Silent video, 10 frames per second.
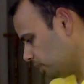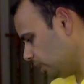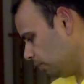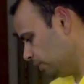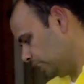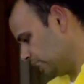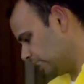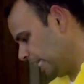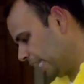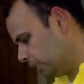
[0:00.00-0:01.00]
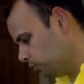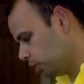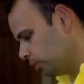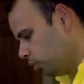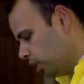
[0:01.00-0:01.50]
which is exactly what we
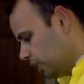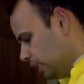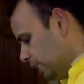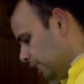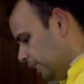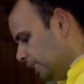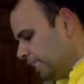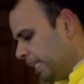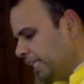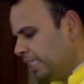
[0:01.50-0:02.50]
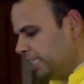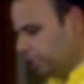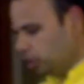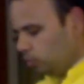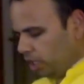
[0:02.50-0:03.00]
want. The second thing that
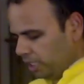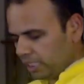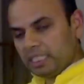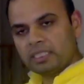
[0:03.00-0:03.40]
you want is